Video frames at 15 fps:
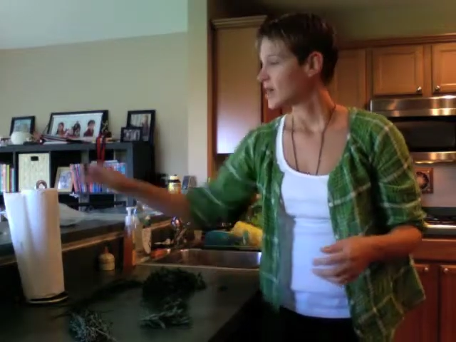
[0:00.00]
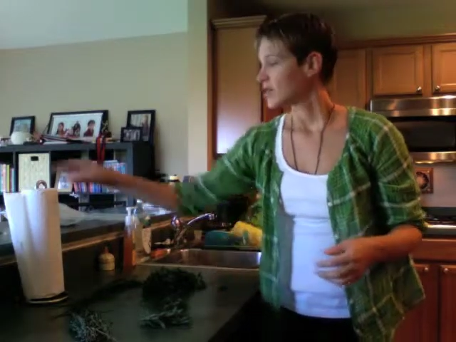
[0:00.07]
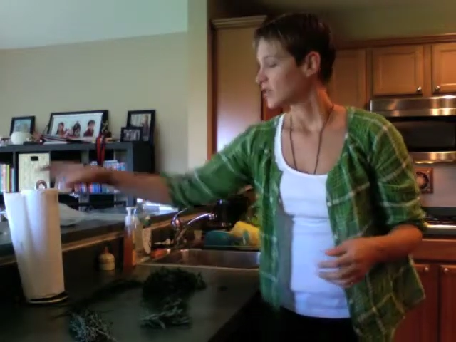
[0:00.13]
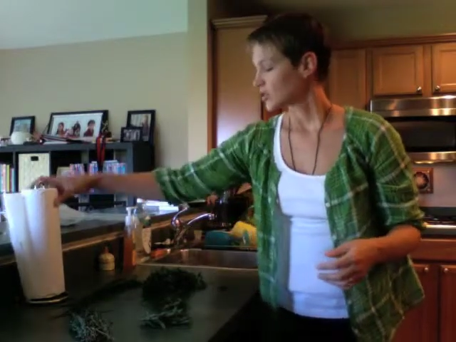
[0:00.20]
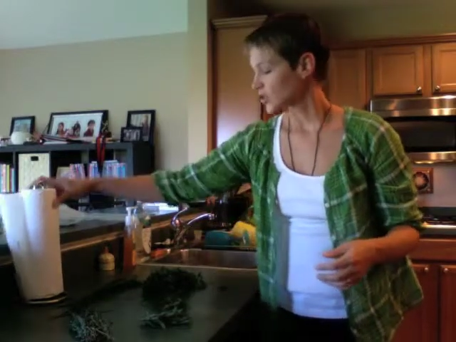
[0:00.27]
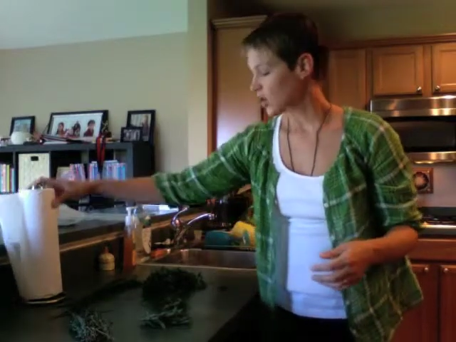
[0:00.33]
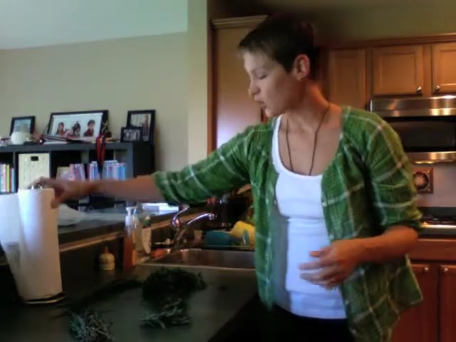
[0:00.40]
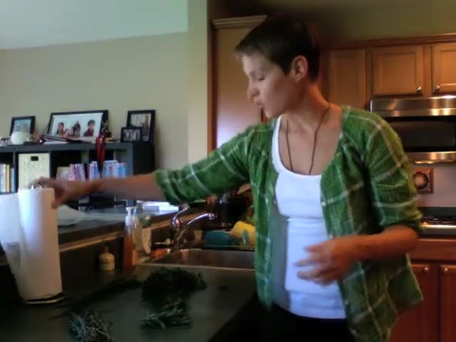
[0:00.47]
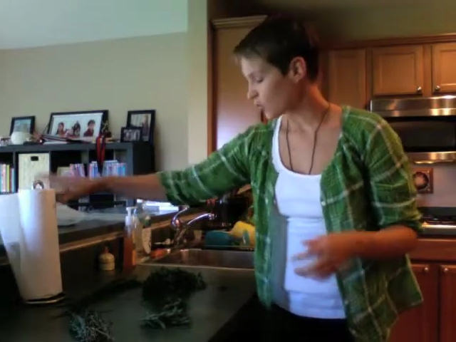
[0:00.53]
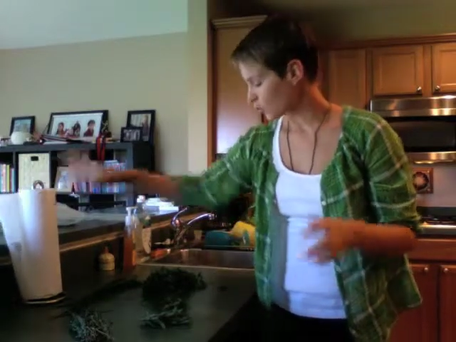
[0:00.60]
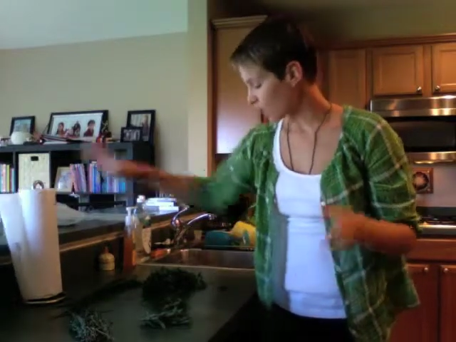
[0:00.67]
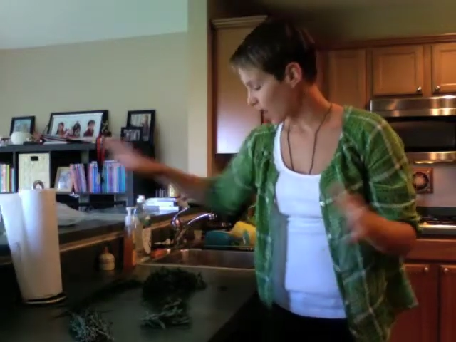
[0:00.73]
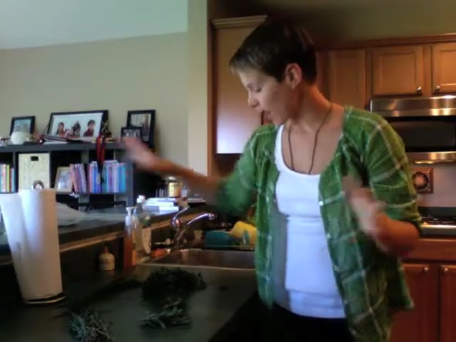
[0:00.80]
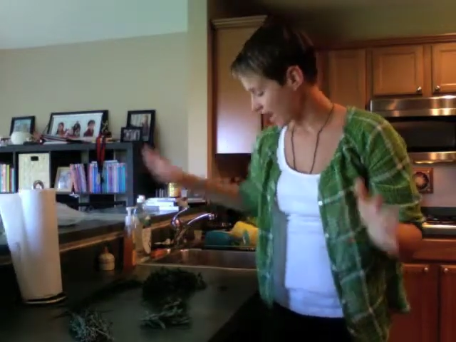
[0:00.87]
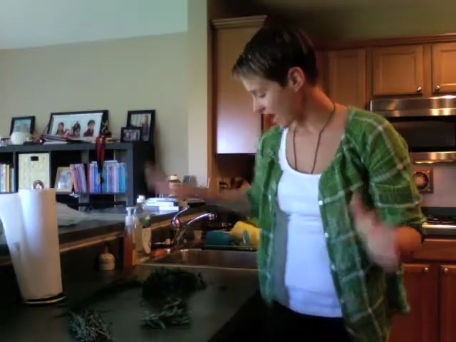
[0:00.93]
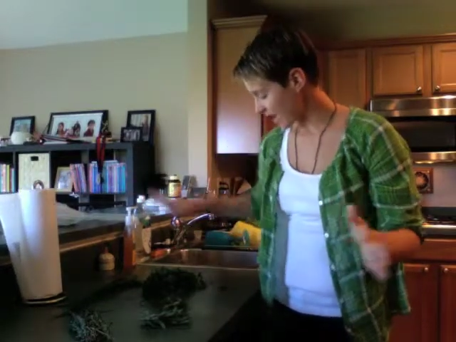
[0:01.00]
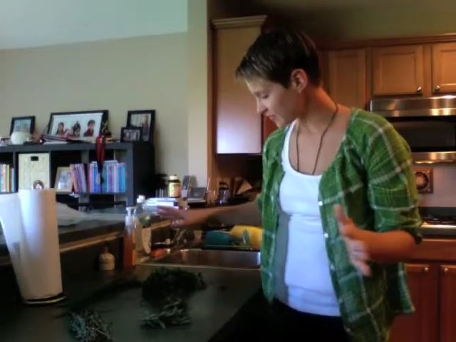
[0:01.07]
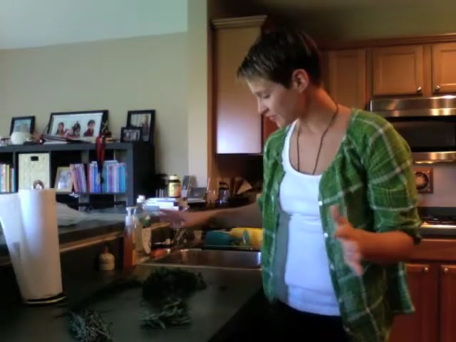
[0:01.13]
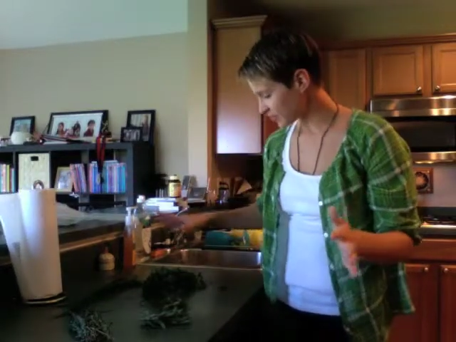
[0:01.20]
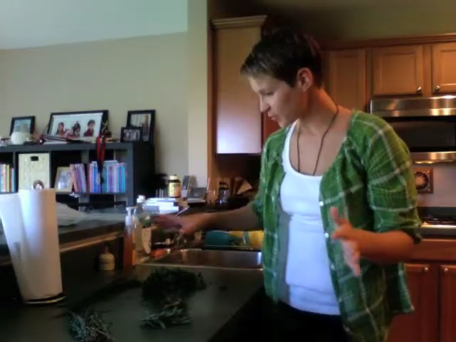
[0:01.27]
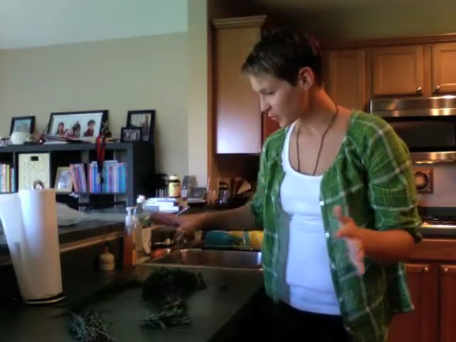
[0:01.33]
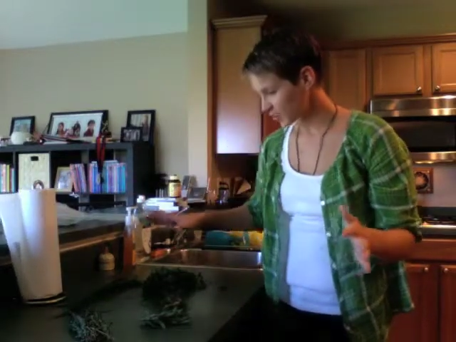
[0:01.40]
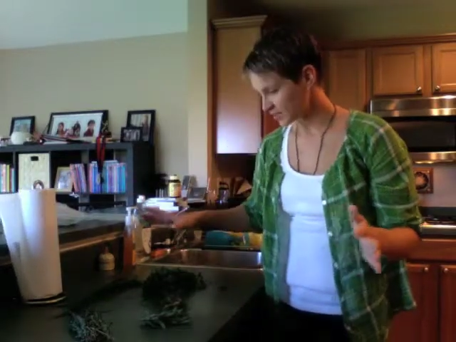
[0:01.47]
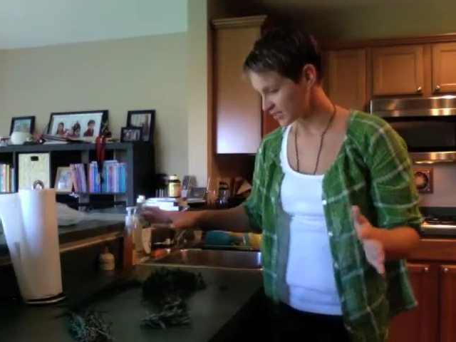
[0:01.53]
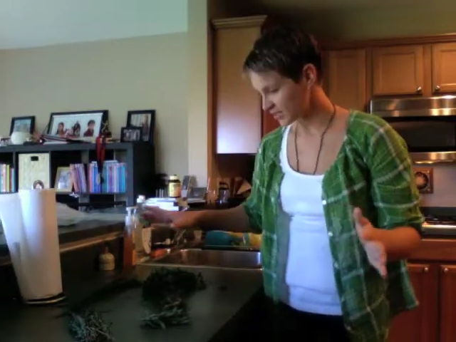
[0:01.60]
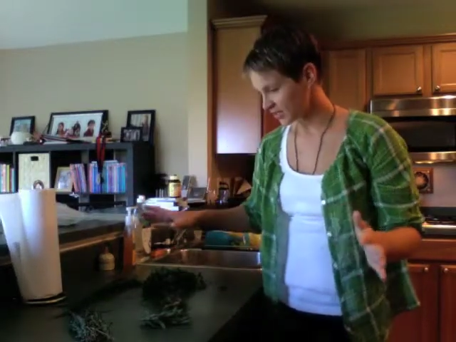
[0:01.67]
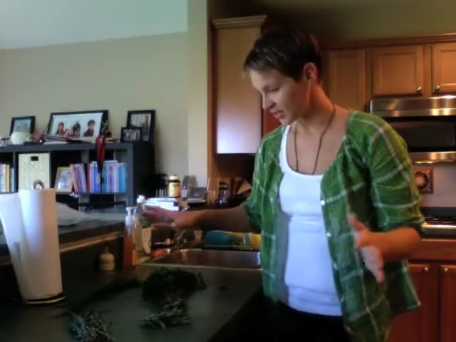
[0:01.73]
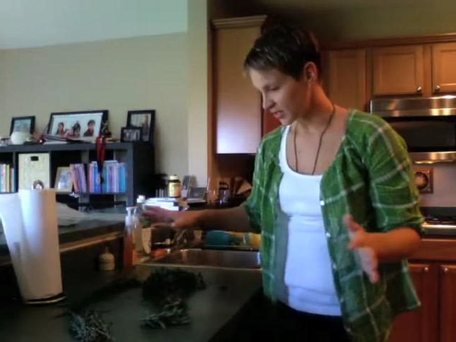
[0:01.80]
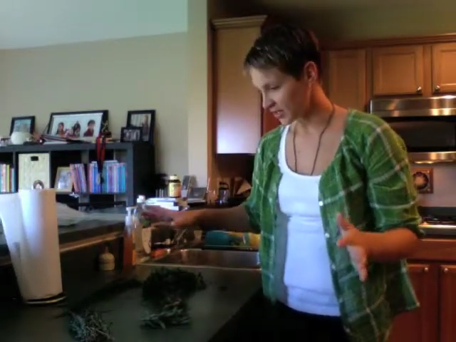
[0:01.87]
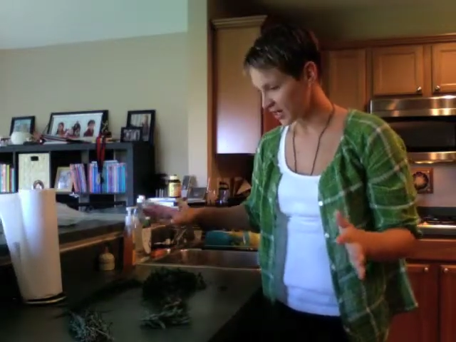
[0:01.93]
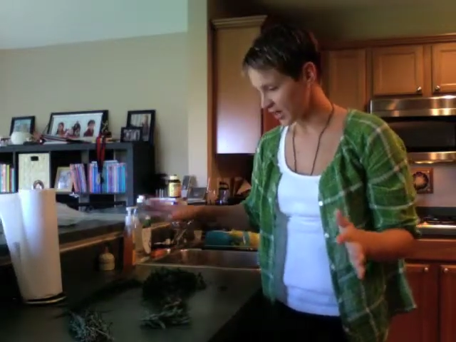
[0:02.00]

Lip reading: So I have some herbs here.